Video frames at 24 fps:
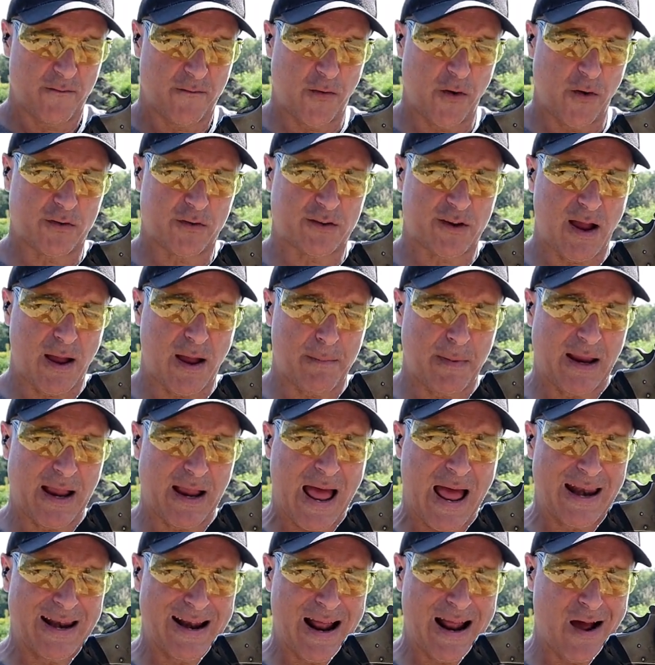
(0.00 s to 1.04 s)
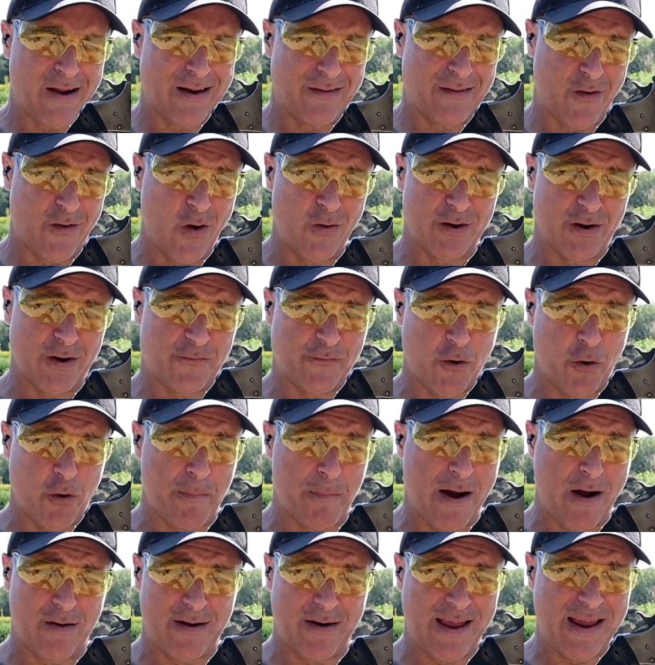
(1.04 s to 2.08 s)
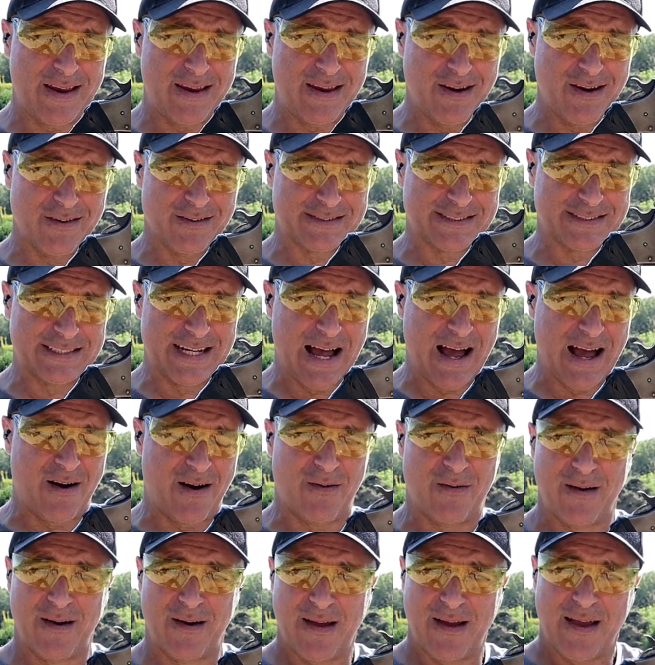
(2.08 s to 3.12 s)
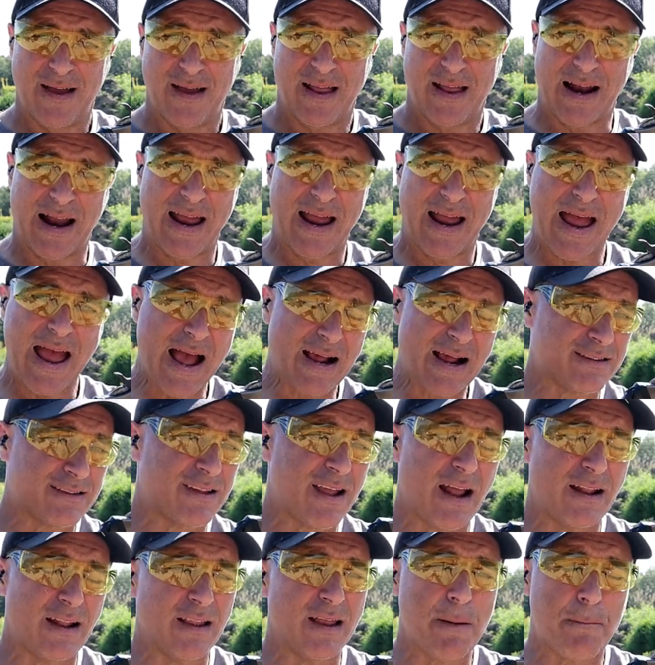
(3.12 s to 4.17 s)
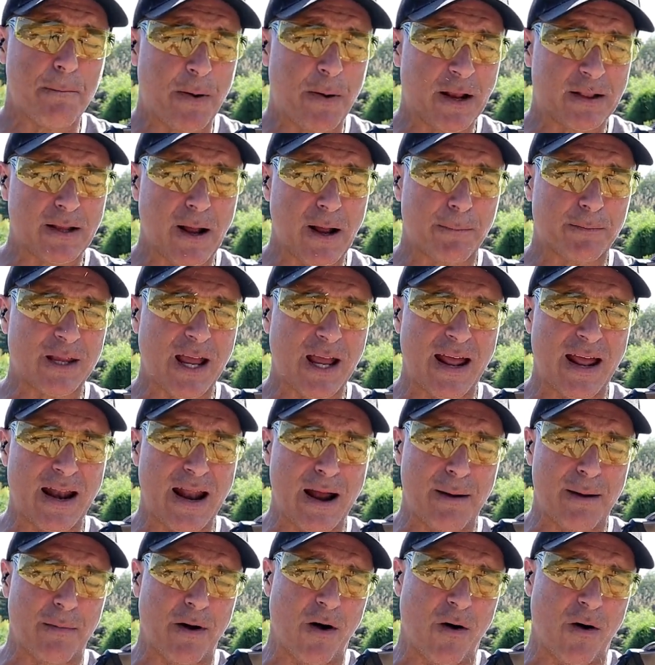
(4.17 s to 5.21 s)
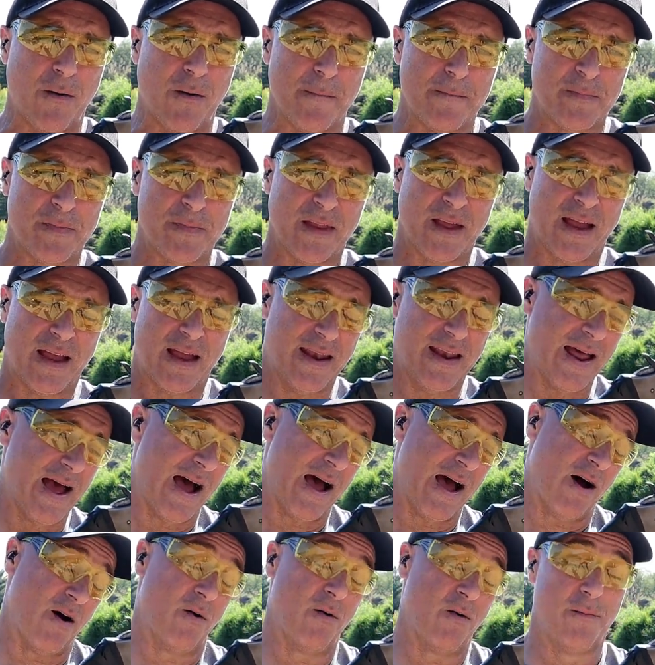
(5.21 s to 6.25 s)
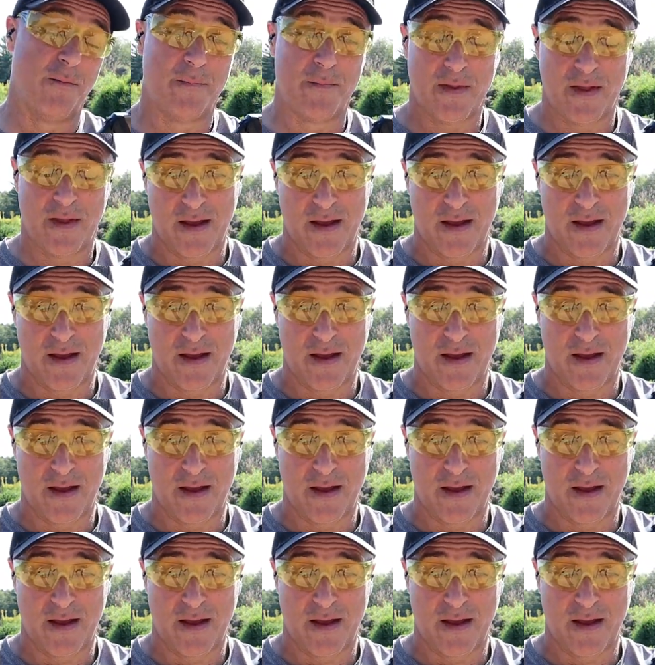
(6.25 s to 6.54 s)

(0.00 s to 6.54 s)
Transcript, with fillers: First time I got it out, I've owned it for about eight years now, and I accidentally picked up that ammo, and now